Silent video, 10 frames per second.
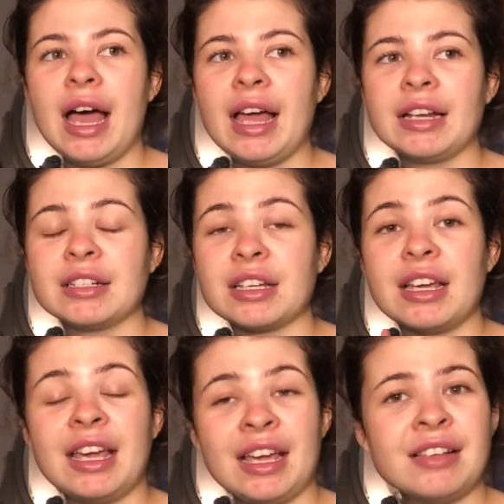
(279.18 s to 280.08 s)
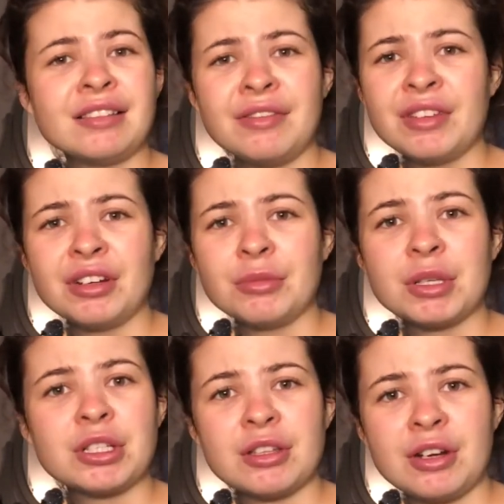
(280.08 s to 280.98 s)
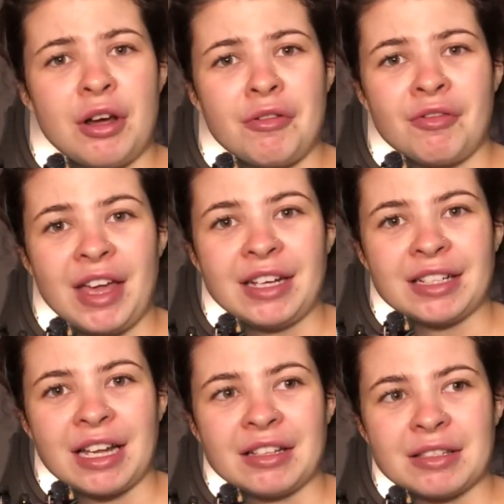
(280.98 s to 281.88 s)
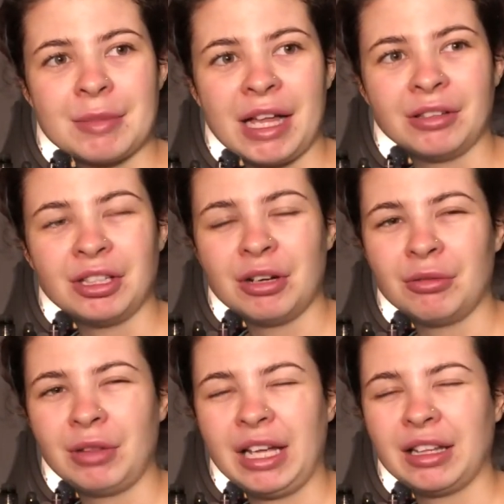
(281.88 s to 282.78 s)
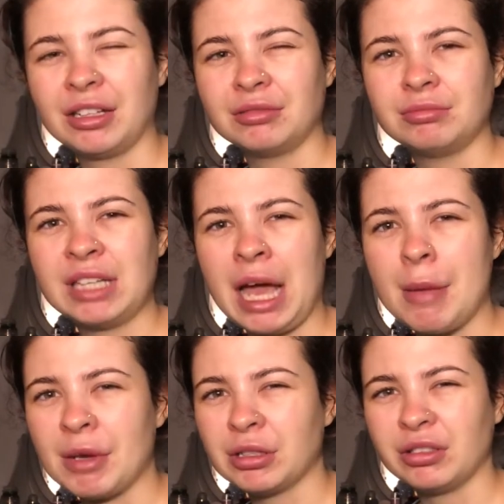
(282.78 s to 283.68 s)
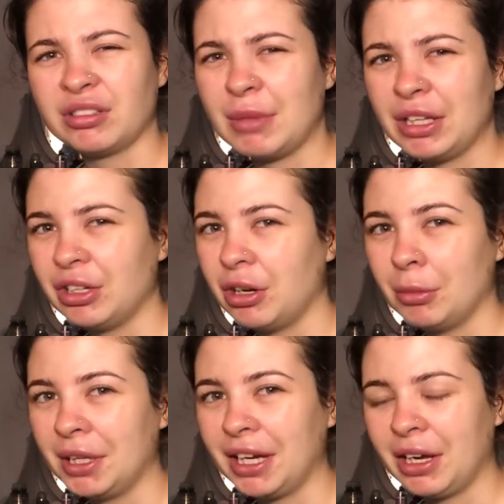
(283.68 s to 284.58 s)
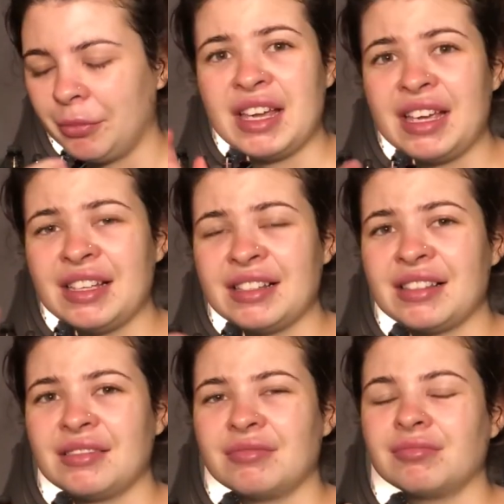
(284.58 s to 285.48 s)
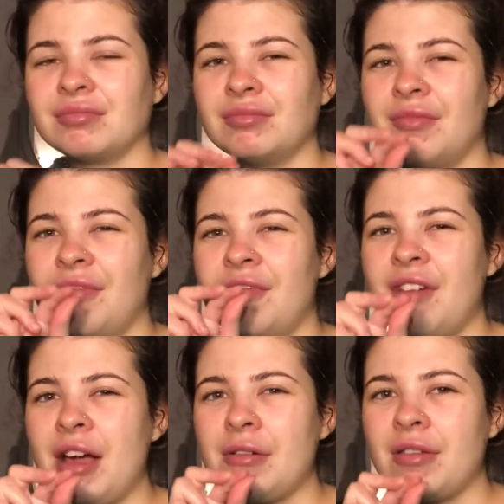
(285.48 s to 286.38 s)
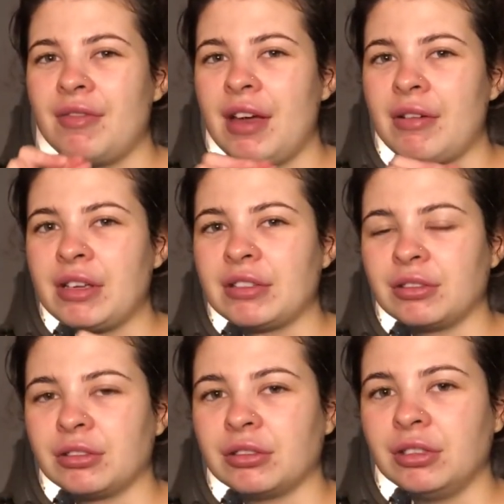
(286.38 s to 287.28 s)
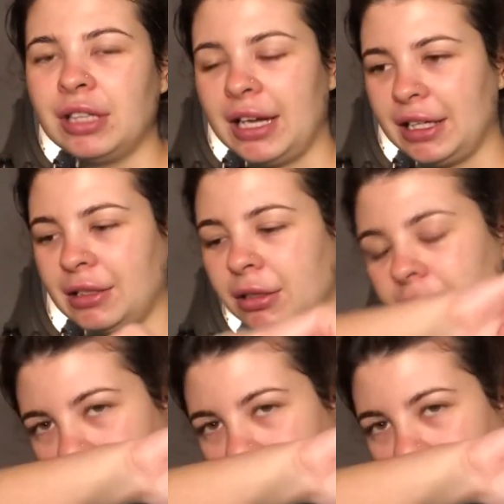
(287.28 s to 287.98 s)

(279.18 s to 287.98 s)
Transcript: And it is living up to the no fake tan smell, you know, like that chemical smell you normally get. It is very, very subtle. Like,